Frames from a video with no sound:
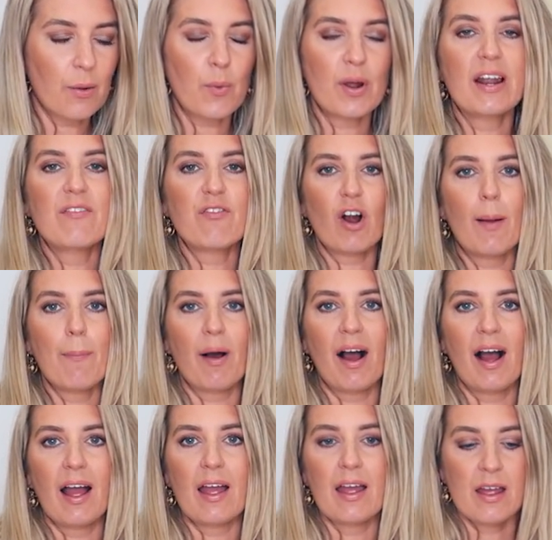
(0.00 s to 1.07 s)
whenever I
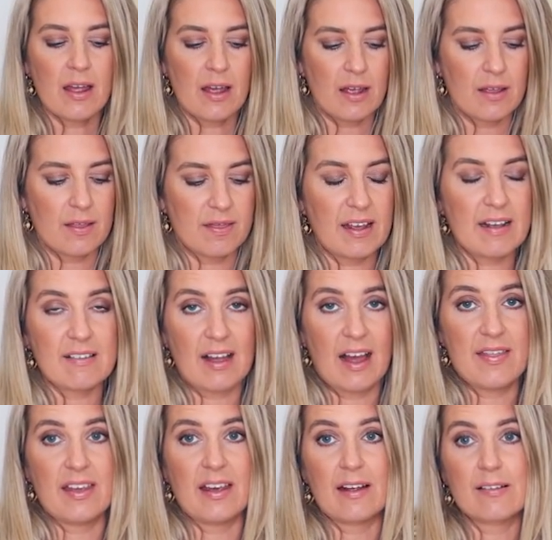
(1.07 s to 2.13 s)
buy things
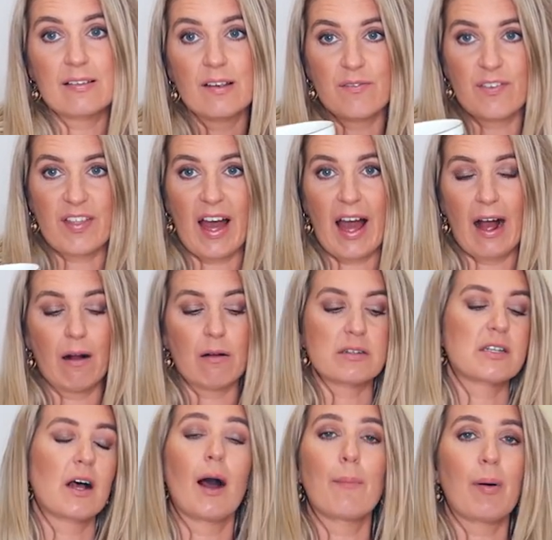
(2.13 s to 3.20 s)
like this for the
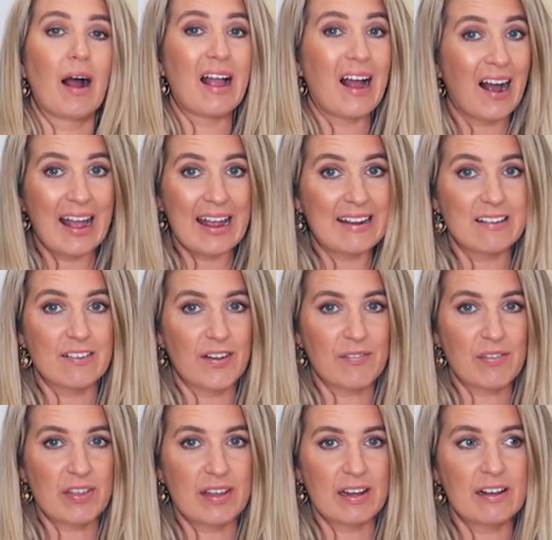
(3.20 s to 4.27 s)
house, I buy eight of
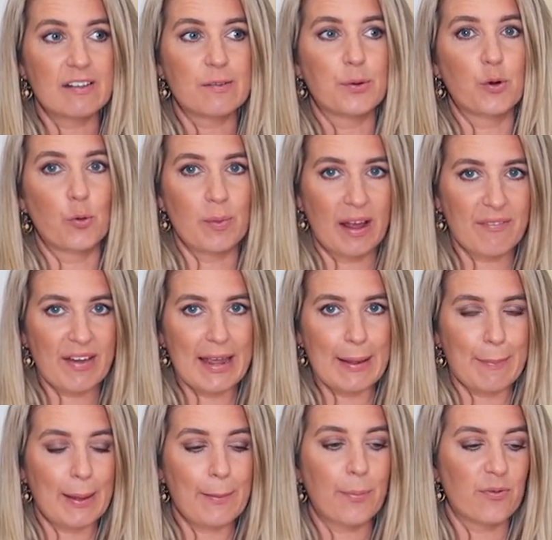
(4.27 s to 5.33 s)
everything, because we normally have
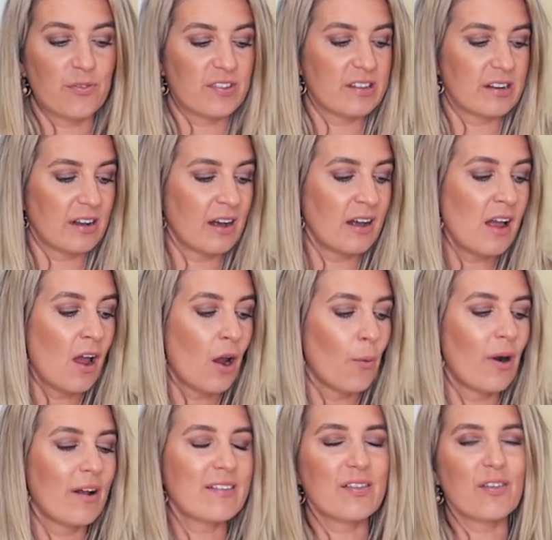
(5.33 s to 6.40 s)
eight people for dinner.
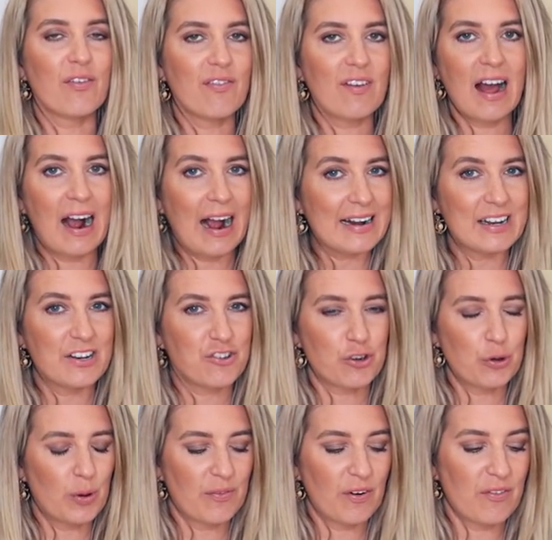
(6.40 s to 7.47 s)
Whereas at the flat, I need
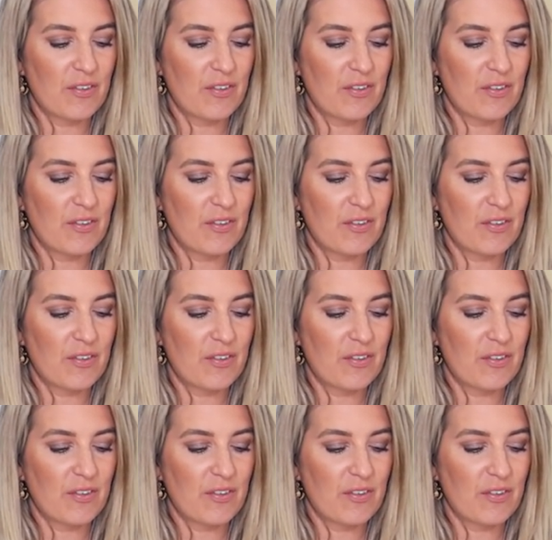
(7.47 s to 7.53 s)
two of